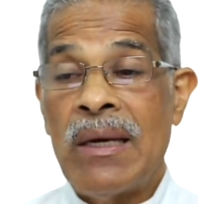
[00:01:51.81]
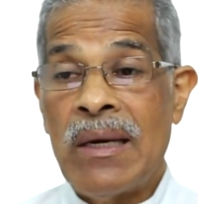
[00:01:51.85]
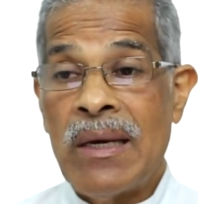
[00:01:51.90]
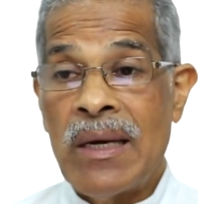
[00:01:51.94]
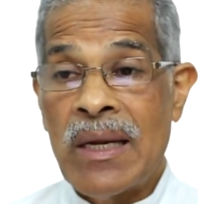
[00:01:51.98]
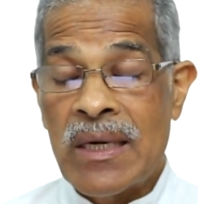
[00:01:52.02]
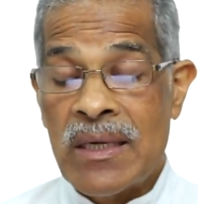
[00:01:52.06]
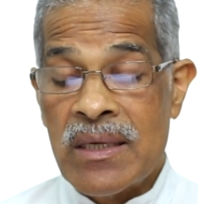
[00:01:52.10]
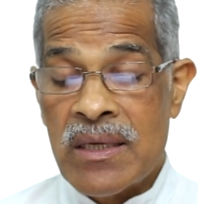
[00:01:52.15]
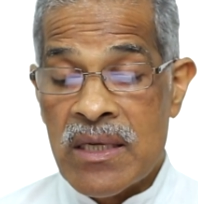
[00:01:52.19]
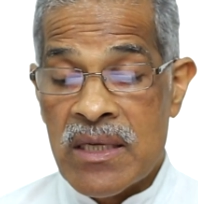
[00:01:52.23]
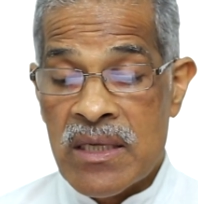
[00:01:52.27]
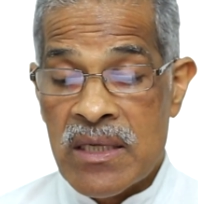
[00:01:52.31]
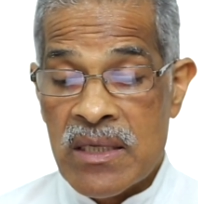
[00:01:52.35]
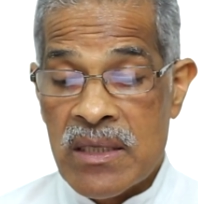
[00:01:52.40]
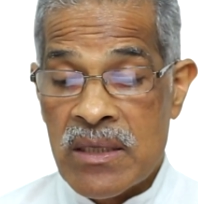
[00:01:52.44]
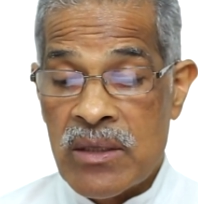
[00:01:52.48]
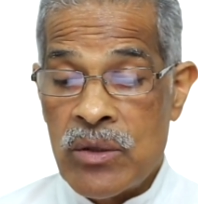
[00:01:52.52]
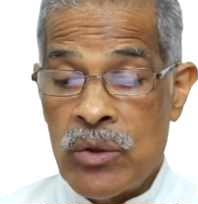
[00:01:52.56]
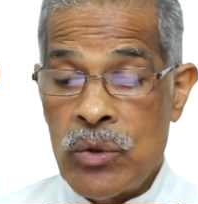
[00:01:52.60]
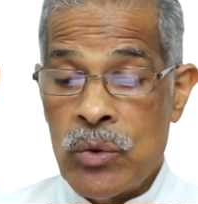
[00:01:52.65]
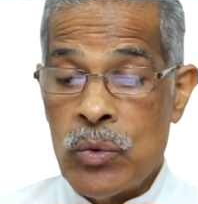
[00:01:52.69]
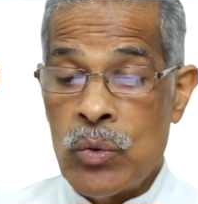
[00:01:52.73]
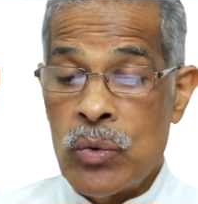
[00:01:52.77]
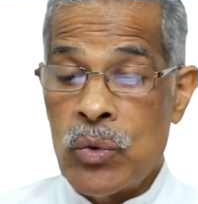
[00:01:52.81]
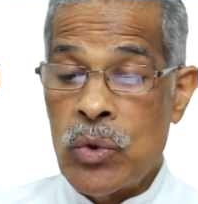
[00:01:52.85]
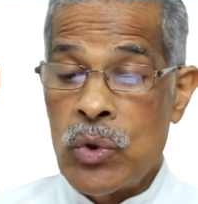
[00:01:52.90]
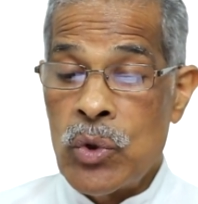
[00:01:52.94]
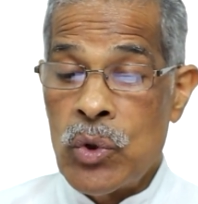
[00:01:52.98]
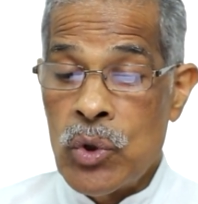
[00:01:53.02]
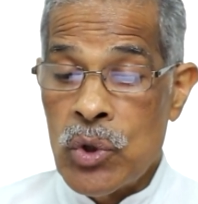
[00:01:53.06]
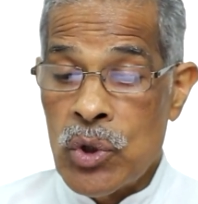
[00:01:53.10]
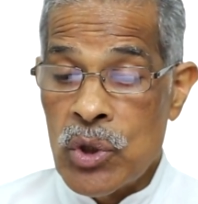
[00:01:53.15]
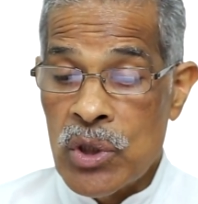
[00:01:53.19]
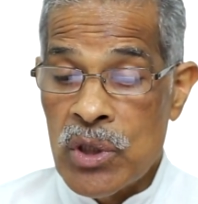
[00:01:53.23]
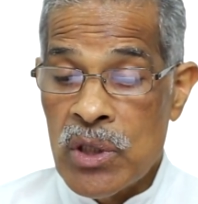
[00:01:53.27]
Let us do
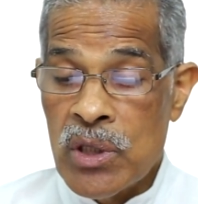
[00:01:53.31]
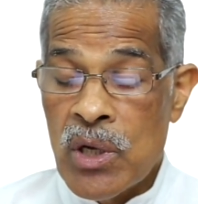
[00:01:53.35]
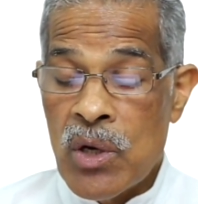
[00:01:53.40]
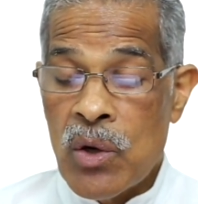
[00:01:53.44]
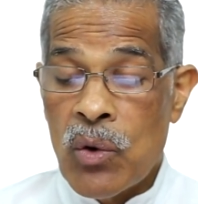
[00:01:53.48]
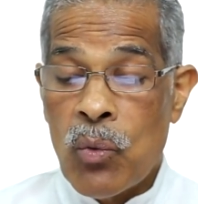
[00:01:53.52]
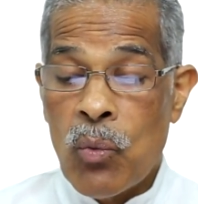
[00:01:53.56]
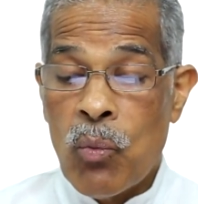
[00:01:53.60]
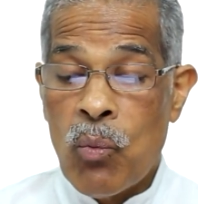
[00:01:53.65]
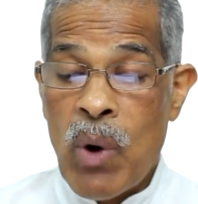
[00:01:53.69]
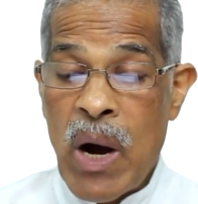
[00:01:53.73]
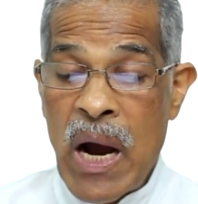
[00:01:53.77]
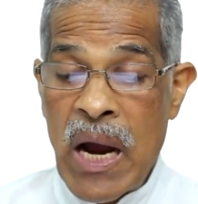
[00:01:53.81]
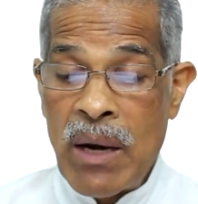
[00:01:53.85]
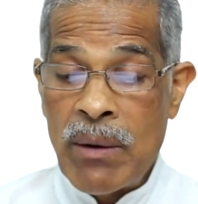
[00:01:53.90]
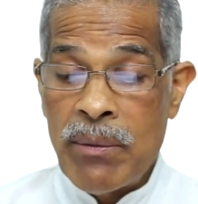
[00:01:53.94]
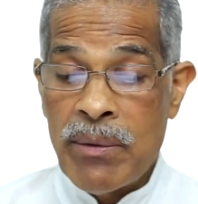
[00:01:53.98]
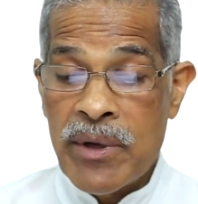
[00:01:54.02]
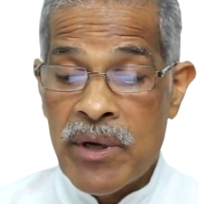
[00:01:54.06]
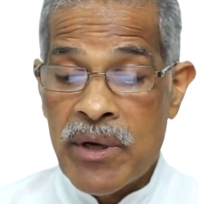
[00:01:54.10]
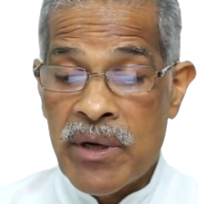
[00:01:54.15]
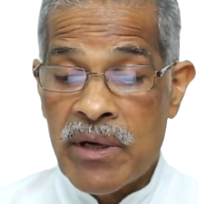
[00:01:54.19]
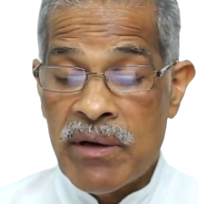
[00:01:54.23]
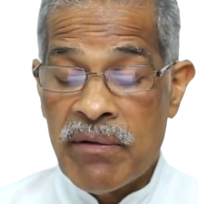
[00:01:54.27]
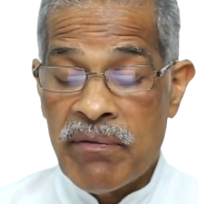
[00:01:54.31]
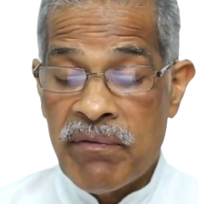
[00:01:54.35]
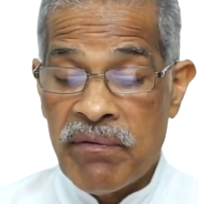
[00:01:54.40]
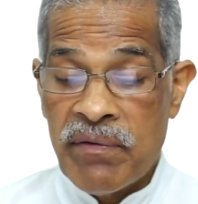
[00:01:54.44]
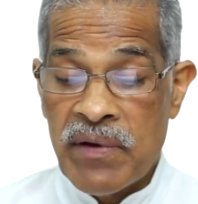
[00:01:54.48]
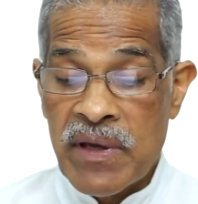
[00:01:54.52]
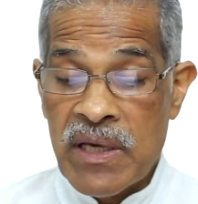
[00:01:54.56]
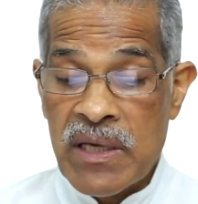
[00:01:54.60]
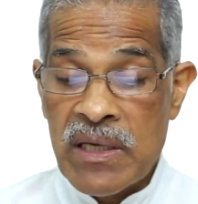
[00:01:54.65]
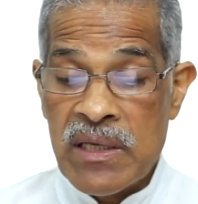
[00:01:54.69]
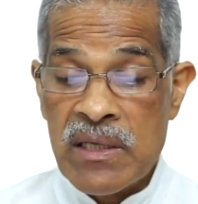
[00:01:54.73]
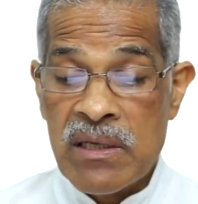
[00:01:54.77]
good while we are on the
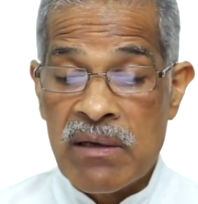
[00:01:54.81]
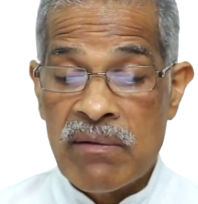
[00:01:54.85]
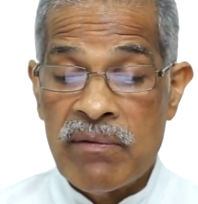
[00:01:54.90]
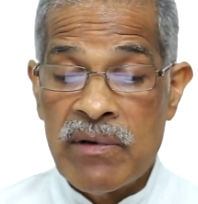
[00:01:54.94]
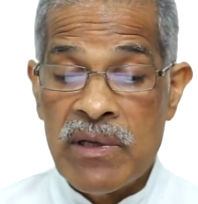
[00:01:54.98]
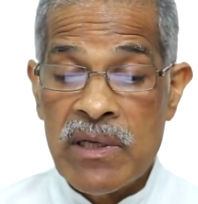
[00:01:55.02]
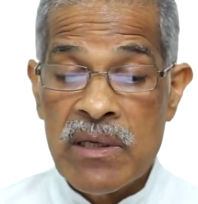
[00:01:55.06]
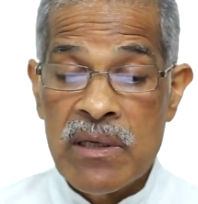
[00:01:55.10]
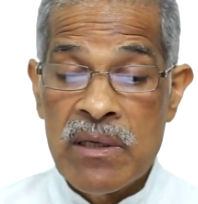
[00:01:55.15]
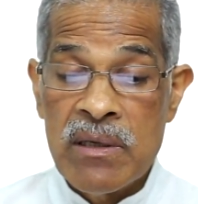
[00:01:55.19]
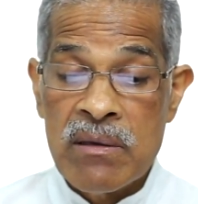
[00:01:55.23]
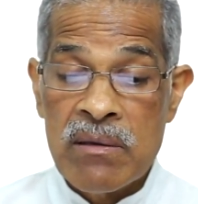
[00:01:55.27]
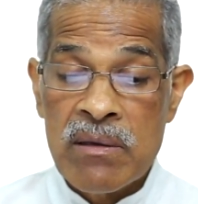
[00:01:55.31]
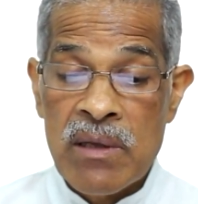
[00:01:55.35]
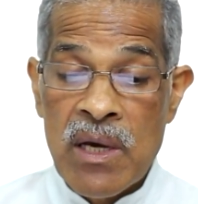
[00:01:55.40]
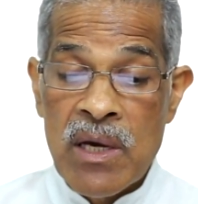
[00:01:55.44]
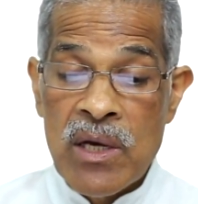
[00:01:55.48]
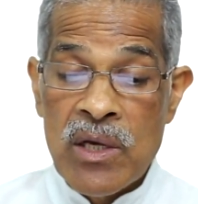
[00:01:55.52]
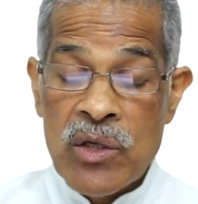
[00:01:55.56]
face of the earth.